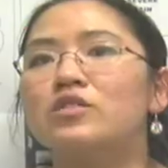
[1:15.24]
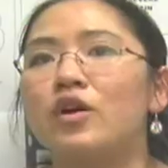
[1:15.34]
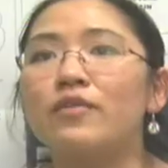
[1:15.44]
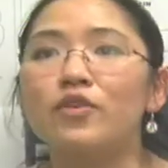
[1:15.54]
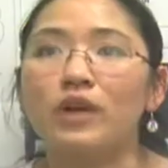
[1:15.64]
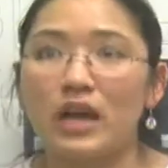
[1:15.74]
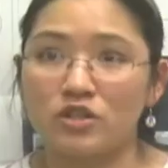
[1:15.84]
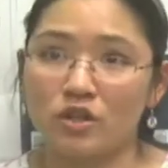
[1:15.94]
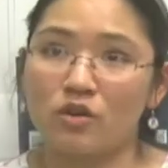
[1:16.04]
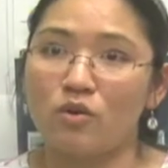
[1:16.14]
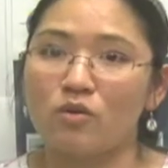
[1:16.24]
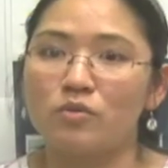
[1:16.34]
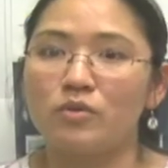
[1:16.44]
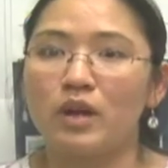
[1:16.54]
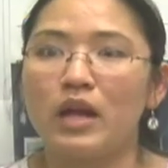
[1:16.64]
if you catch a
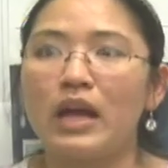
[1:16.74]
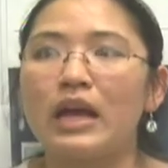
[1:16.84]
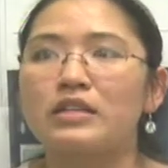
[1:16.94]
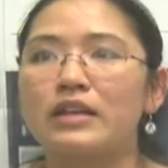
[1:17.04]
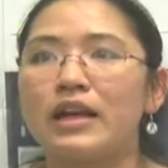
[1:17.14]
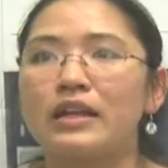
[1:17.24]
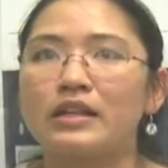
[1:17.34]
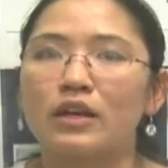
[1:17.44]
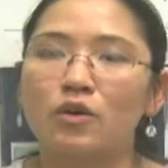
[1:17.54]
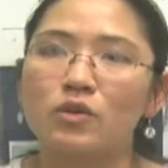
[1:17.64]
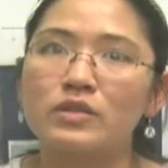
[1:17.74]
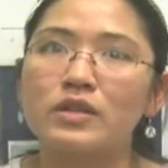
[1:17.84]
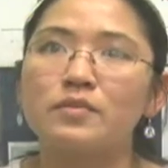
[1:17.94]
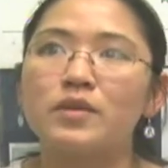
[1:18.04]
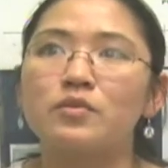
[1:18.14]
cold, it turn, the cold
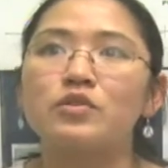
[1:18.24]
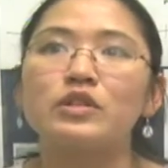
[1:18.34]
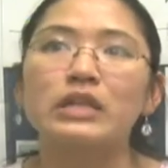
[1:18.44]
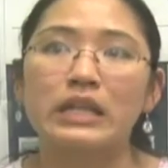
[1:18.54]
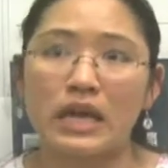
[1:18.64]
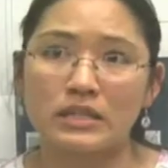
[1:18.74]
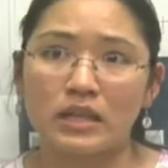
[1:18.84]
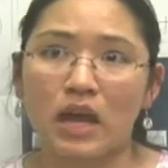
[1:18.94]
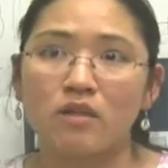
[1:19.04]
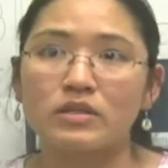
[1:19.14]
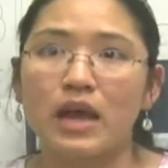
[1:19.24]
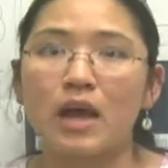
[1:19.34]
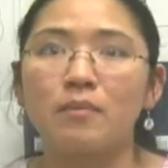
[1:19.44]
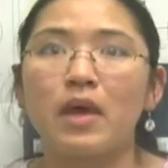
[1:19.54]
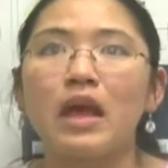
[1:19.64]
symptom usually lasts a long
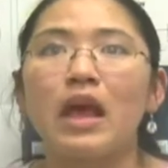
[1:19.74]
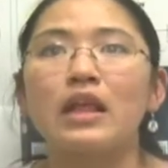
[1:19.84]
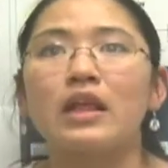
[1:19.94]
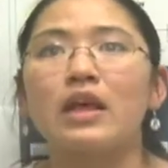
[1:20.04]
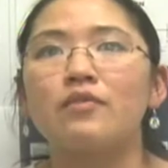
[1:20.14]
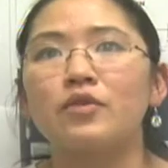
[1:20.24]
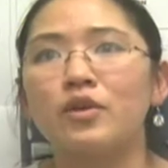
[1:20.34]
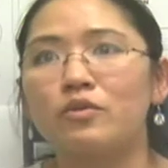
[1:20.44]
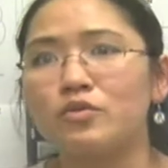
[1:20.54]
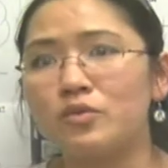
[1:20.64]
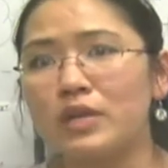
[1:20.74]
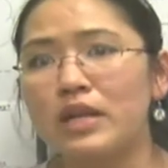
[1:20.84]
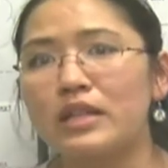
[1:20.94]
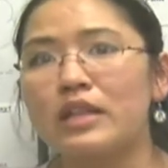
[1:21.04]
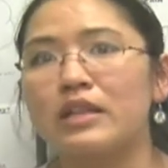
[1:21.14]
time. And if you don't
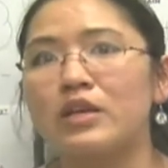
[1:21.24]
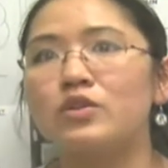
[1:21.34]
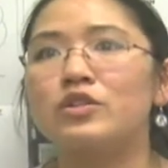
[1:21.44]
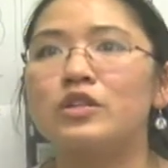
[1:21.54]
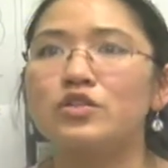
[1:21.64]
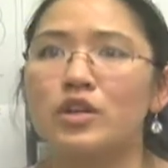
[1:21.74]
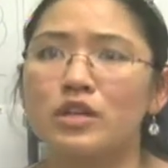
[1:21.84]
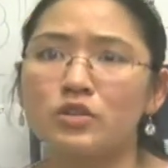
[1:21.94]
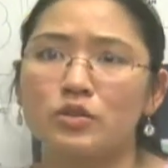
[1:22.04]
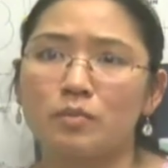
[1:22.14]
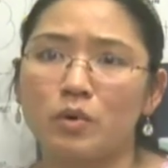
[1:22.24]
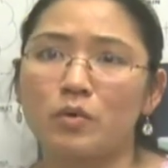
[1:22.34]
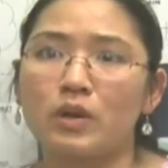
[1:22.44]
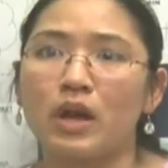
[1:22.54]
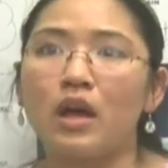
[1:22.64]
treat it, then they usually turn into
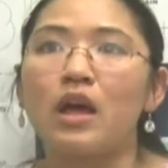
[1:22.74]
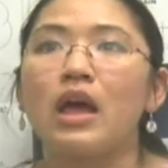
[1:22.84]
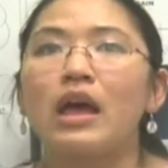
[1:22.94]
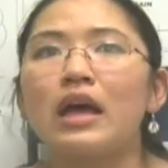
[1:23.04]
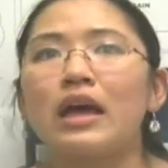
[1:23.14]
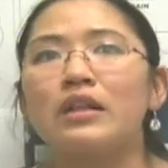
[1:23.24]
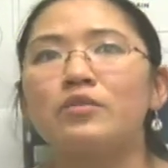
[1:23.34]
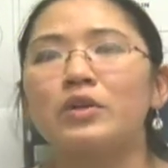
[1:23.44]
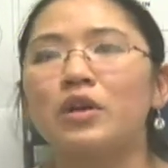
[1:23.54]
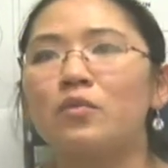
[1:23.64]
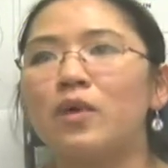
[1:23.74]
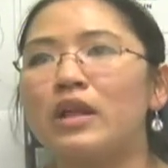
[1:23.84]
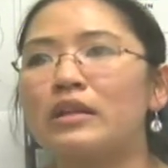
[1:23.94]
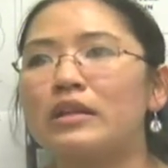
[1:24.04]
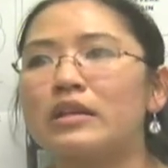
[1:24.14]
pneumonia. And we don't
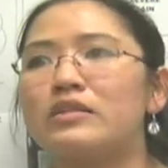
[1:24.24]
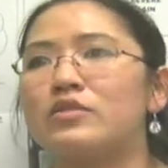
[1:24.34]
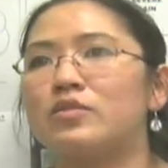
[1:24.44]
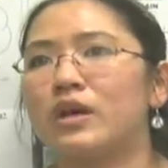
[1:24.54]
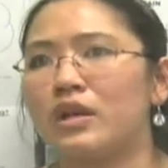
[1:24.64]
want kids to get